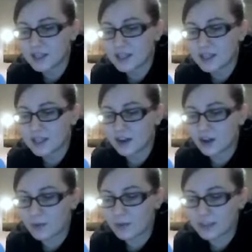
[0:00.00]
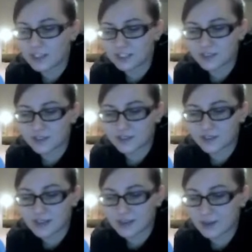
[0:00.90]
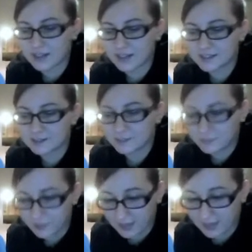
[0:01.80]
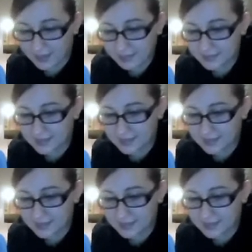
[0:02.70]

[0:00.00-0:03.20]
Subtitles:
in all patients with diabetes mellitus and